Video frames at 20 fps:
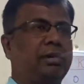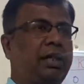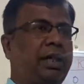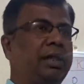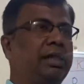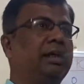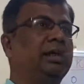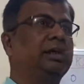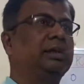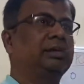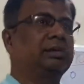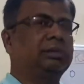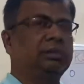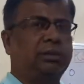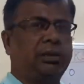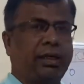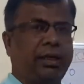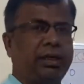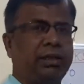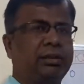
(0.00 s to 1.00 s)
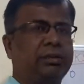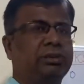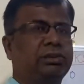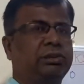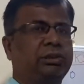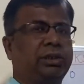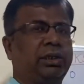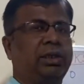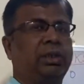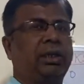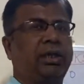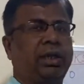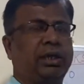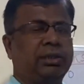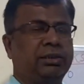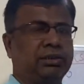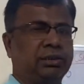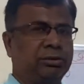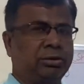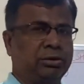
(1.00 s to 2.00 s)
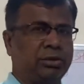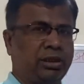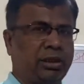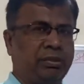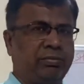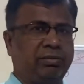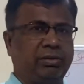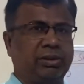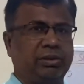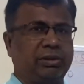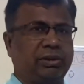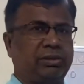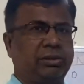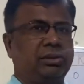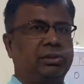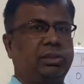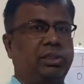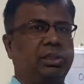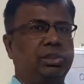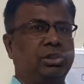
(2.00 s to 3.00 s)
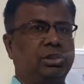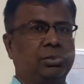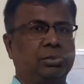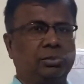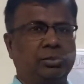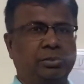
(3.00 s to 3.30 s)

kindly like, share and subscribe my channel. Thank you.